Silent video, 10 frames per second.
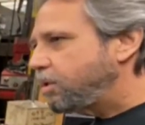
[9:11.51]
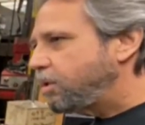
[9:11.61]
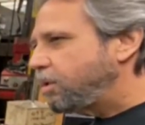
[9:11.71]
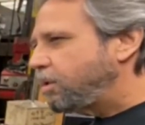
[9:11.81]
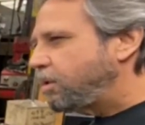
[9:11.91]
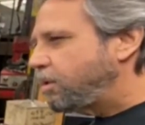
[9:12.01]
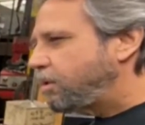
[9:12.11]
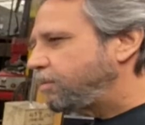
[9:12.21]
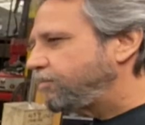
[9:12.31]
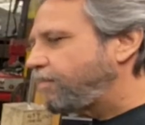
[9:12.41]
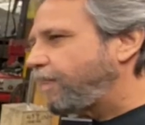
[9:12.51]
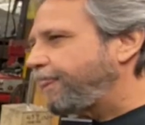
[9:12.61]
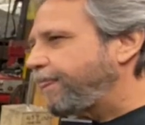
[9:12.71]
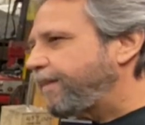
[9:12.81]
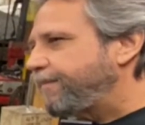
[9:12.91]
So this thing runs 20,000
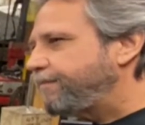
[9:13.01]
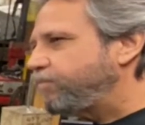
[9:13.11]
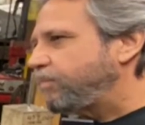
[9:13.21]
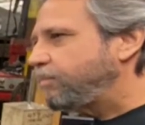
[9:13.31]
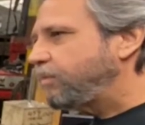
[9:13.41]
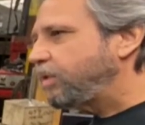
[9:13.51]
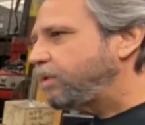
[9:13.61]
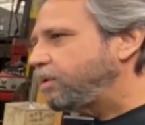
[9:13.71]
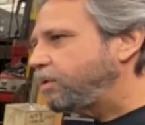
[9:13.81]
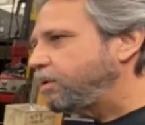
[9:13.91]
RPM because